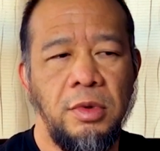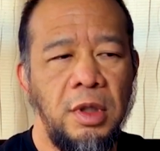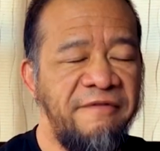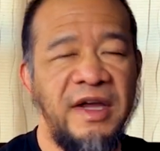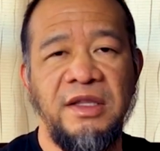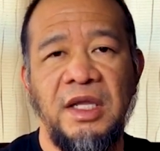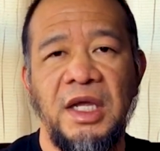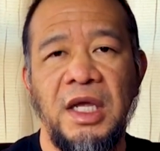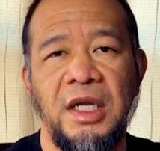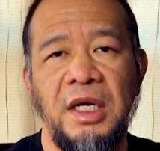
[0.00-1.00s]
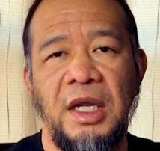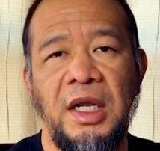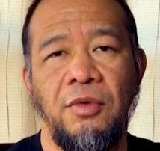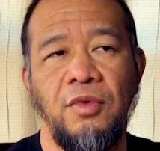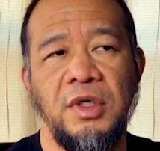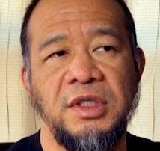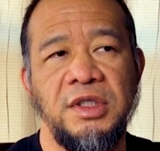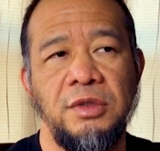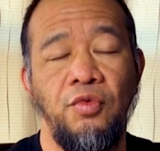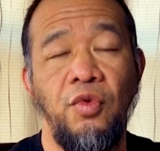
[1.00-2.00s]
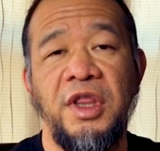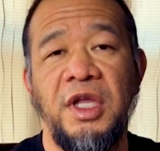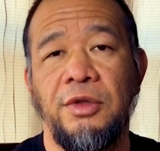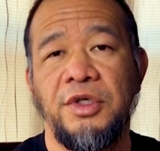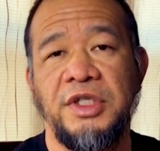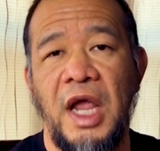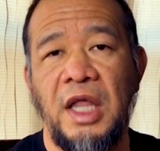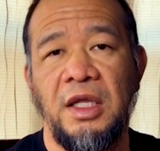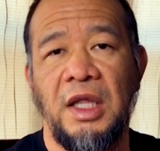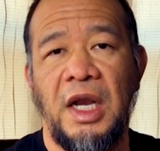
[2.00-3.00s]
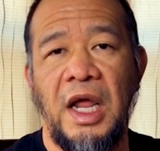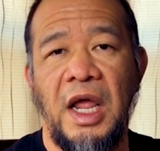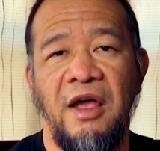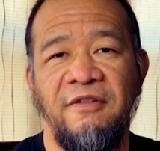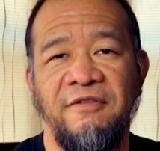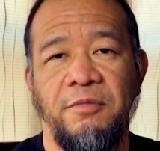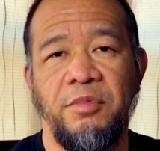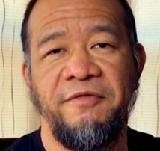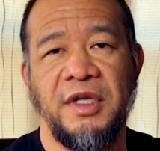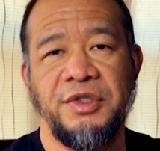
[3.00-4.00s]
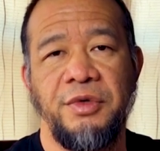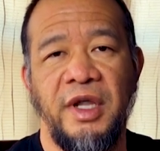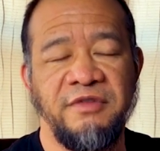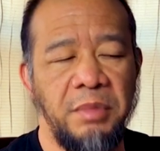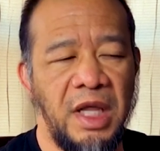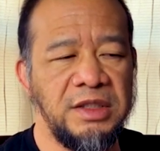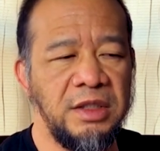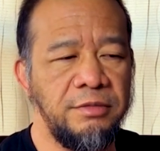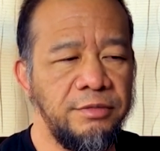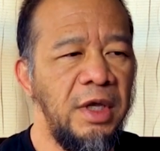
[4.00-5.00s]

And if I did, it was with the understanding that I have Professor Dave's blessing.